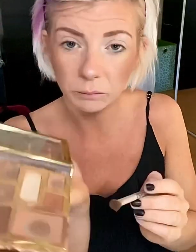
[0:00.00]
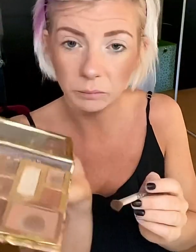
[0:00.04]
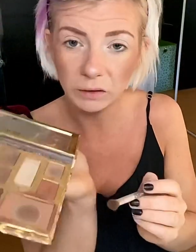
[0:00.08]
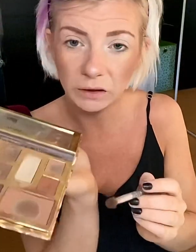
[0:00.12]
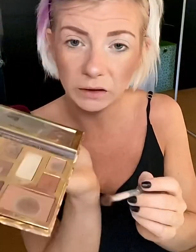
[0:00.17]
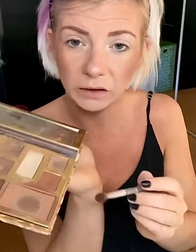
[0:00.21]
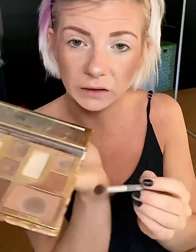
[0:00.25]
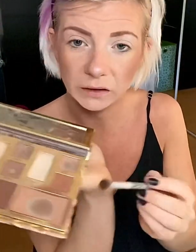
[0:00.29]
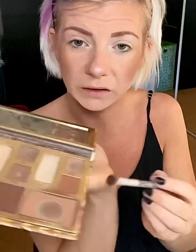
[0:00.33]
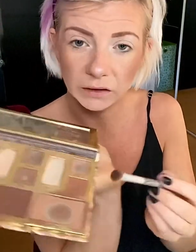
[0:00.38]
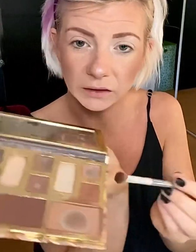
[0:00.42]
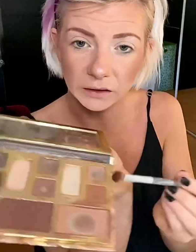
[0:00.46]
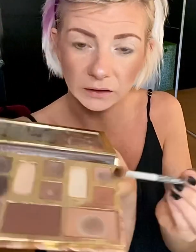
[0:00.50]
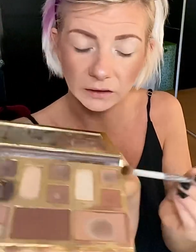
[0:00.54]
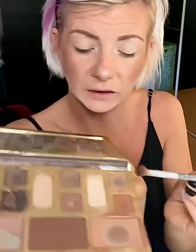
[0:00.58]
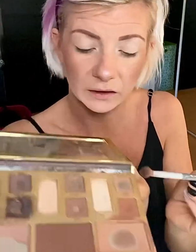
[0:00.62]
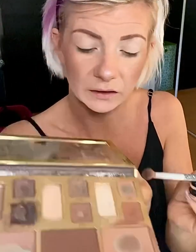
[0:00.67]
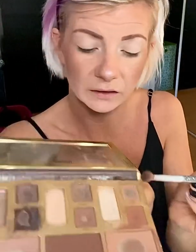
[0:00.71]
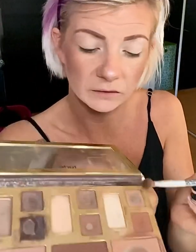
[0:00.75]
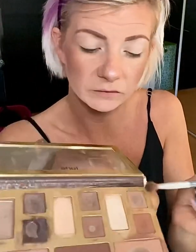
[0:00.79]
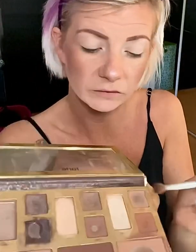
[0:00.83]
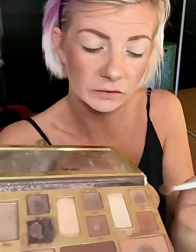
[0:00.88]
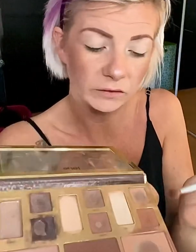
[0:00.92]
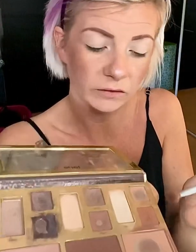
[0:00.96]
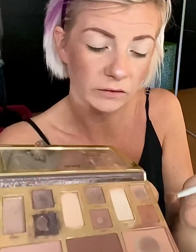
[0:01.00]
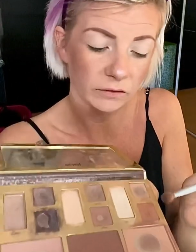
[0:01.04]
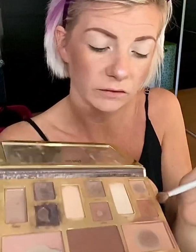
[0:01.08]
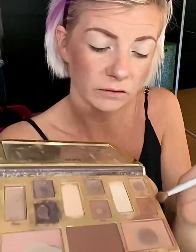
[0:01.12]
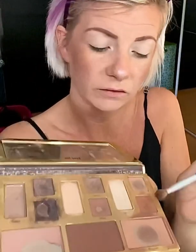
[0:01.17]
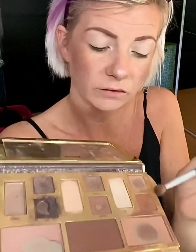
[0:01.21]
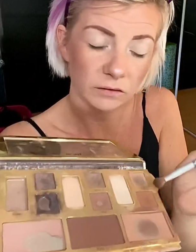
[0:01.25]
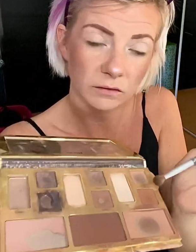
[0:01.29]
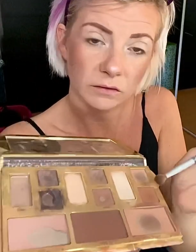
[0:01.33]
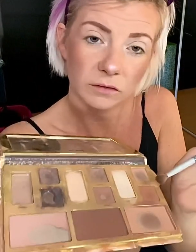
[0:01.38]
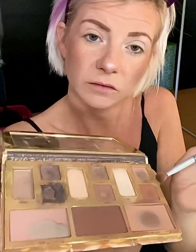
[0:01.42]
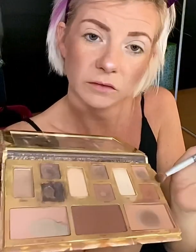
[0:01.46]
pick like kind of a
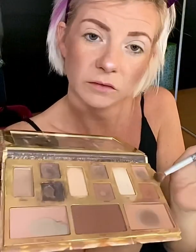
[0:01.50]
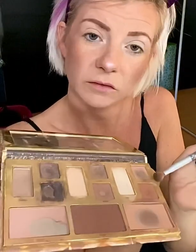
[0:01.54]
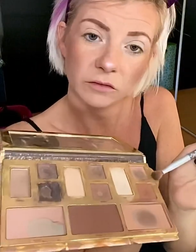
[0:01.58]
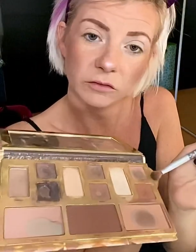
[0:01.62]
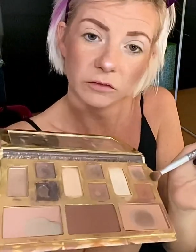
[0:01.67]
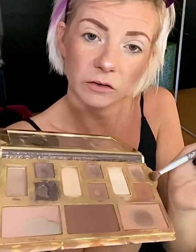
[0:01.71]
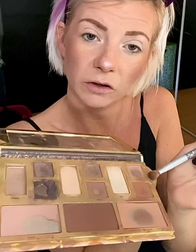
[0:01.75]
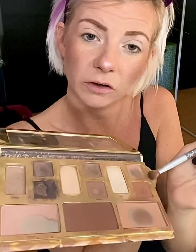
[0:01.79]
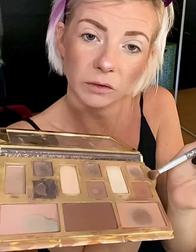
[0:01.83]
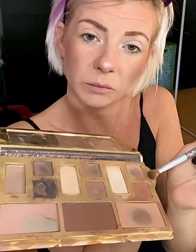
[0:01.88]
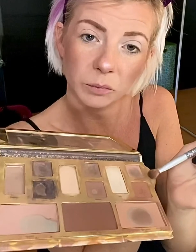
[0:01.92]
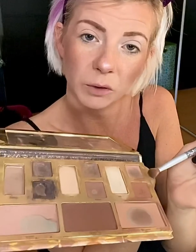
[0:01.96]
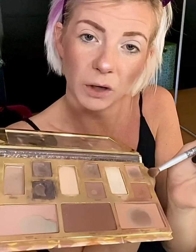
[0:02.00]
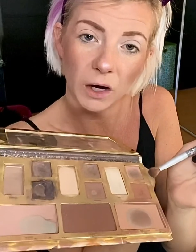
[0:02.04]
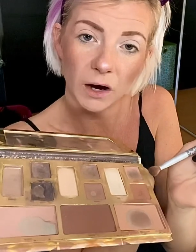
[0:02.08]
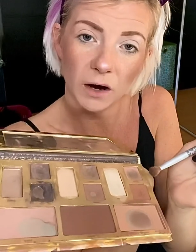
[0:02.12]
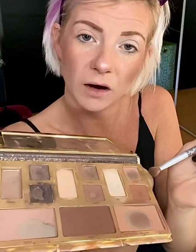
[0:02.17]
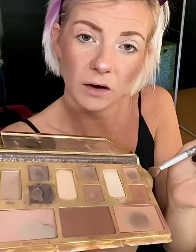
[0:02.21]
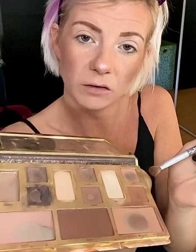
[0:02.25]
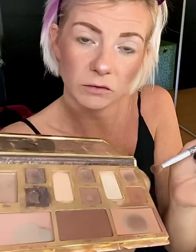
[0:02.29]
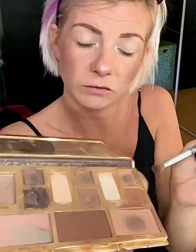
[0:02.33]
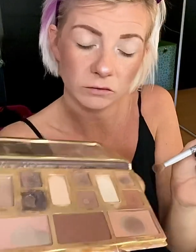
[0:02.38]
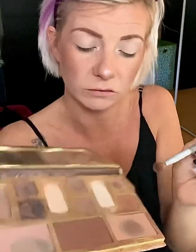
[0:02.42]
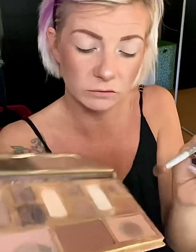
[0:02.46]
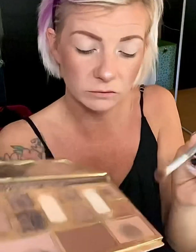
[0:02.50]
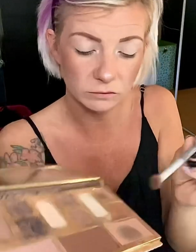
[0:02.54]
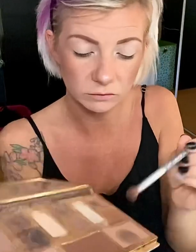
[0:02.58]
dark brown